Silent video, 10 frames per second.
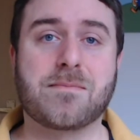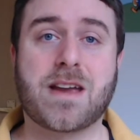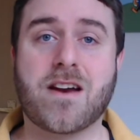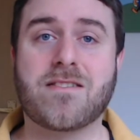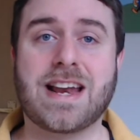
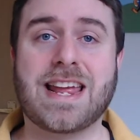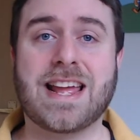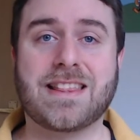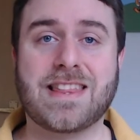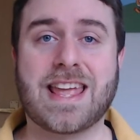currently
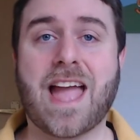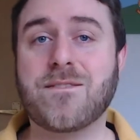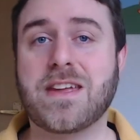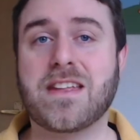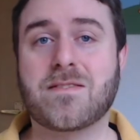at the
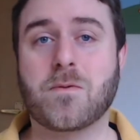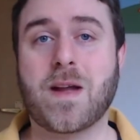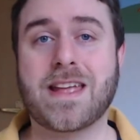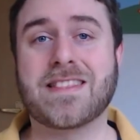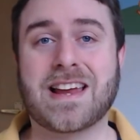heaviest
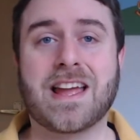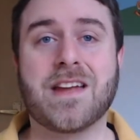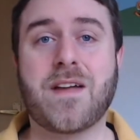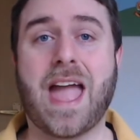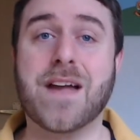weight that I
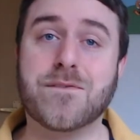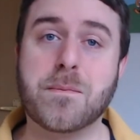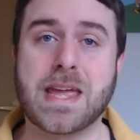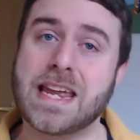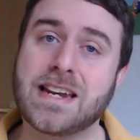have ever
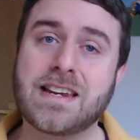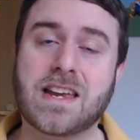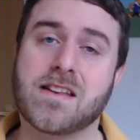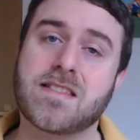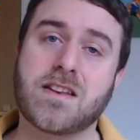been,
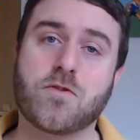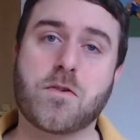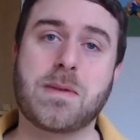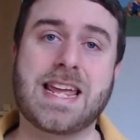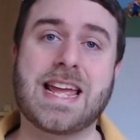
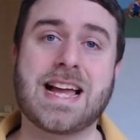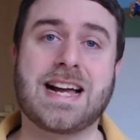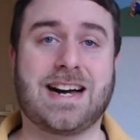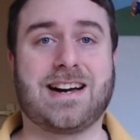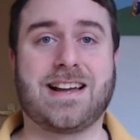considerably
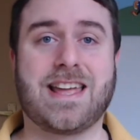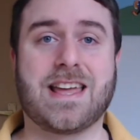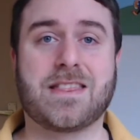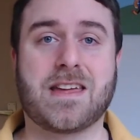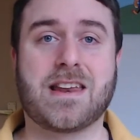
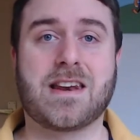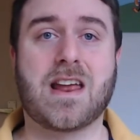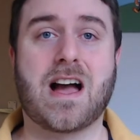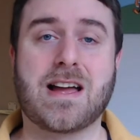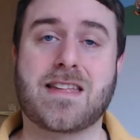higher than
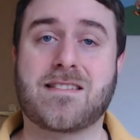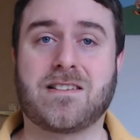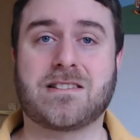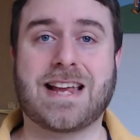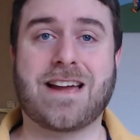I
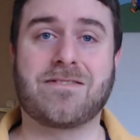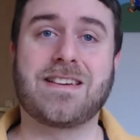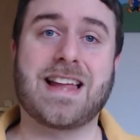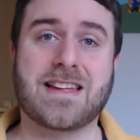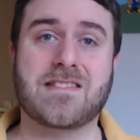started out
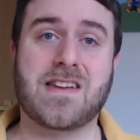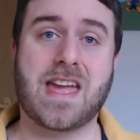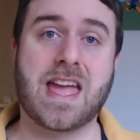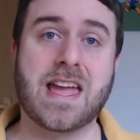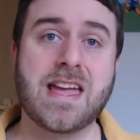last
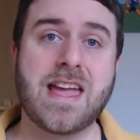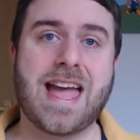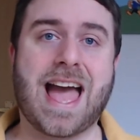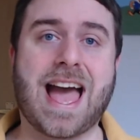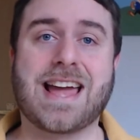year,
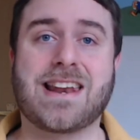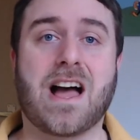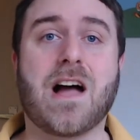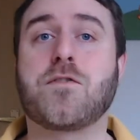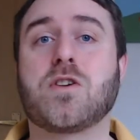and
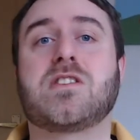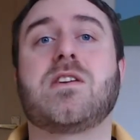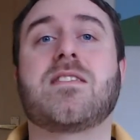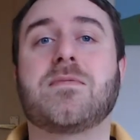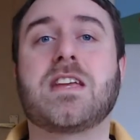I've got to do
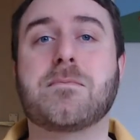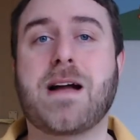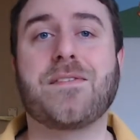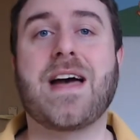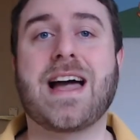something
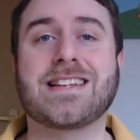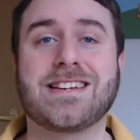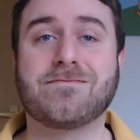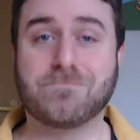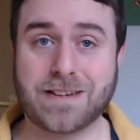about that
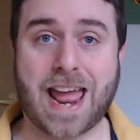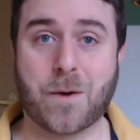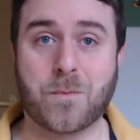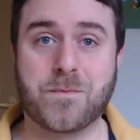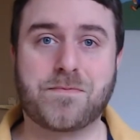
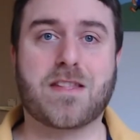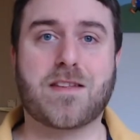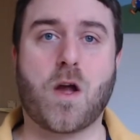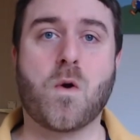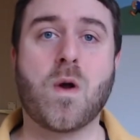now.
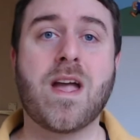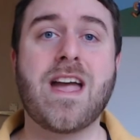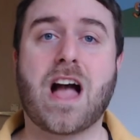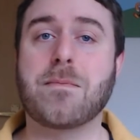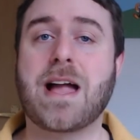So
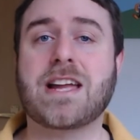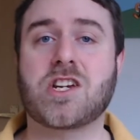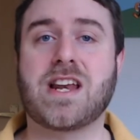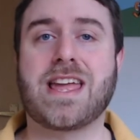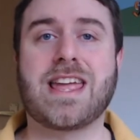I'm
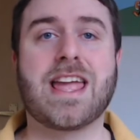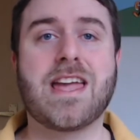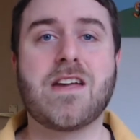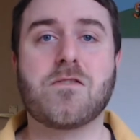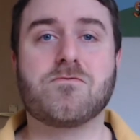actually
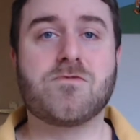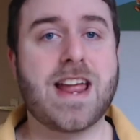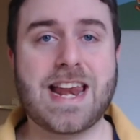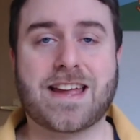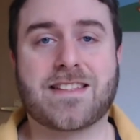
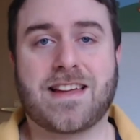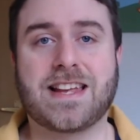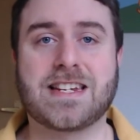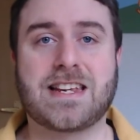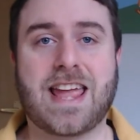really
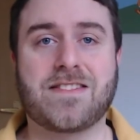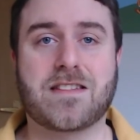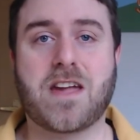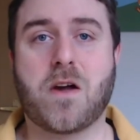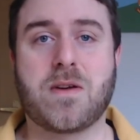excited to get
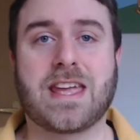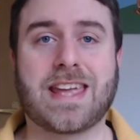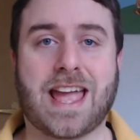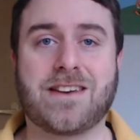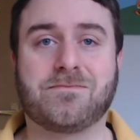this going
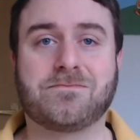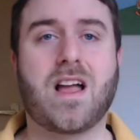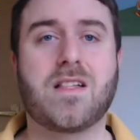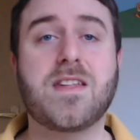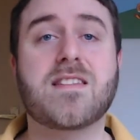again.
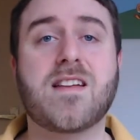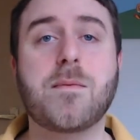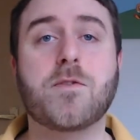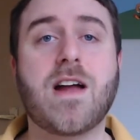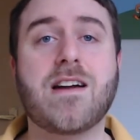This time
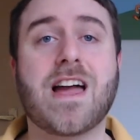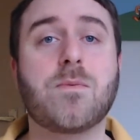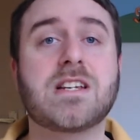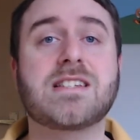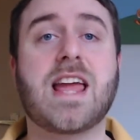around, I
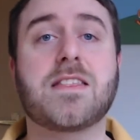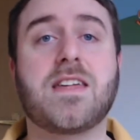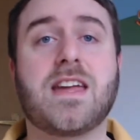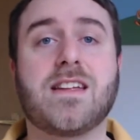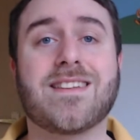want to take
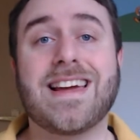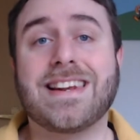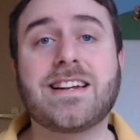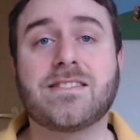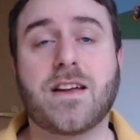things a
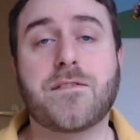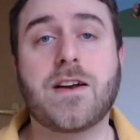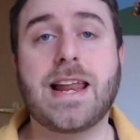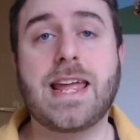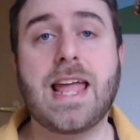little
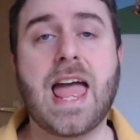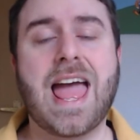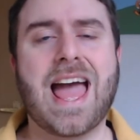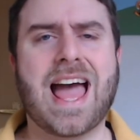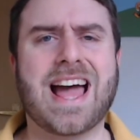differently,
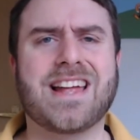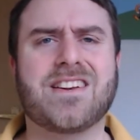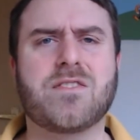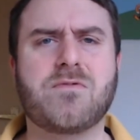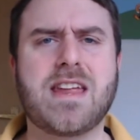
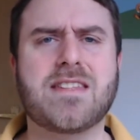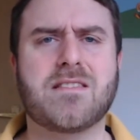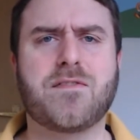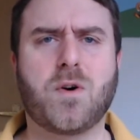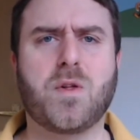and the
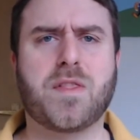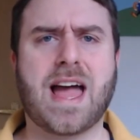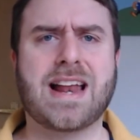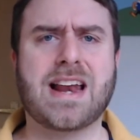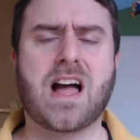reason for
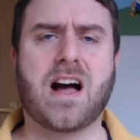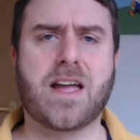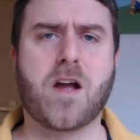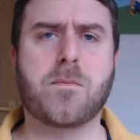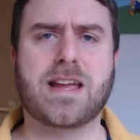that I
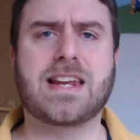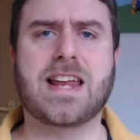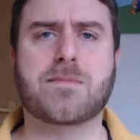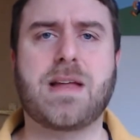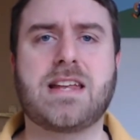hope I can
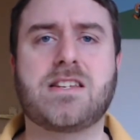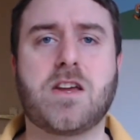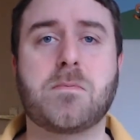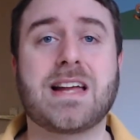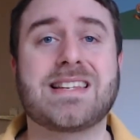explain to
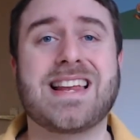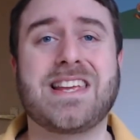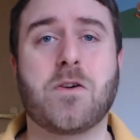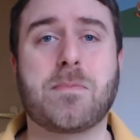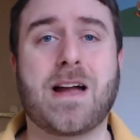you by telling
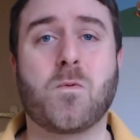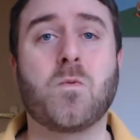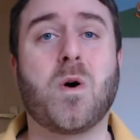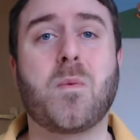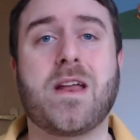you about
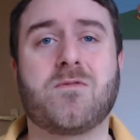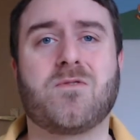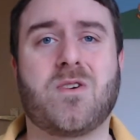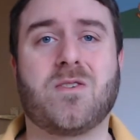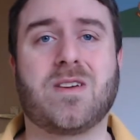what went
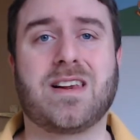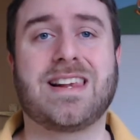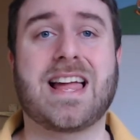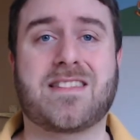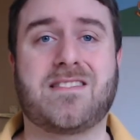wrong
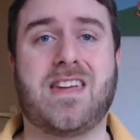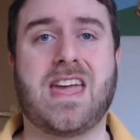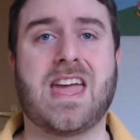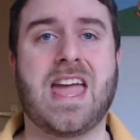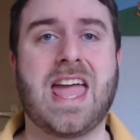last year.